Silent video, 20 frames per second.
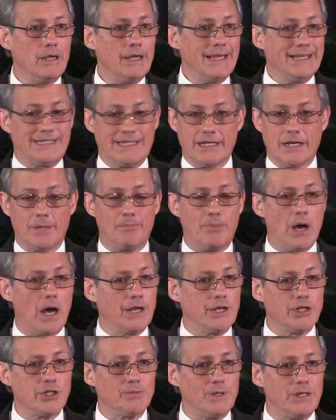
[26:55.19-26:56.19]
Is it a
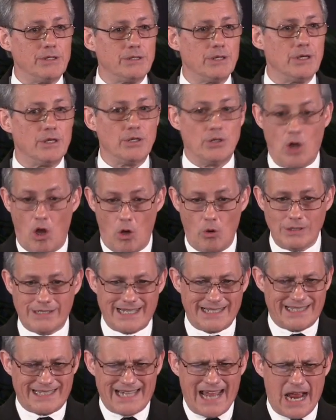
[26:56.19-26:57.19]
punishment? No, it's
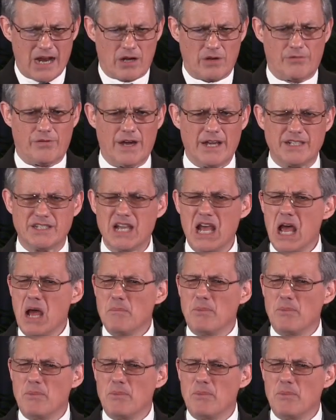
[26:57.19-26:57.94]
a sacrifice.